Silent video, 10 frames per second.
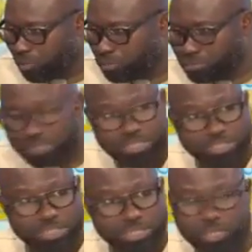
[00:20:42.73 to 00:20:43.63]

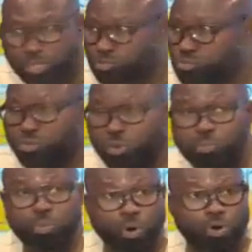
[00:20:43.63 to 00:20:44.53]
opportunity to
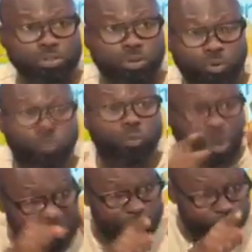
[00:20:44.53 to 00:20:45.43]
report
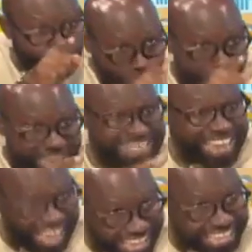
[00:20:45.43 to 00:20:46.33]
what you and
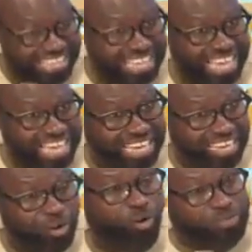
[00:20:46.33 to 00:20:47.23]
I
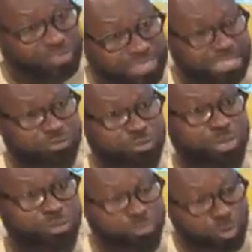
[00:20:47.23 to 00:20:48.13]
consider to
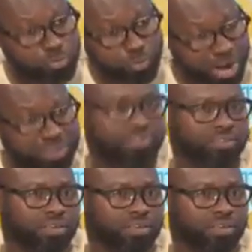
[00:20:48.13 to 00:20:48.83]
be impropriety.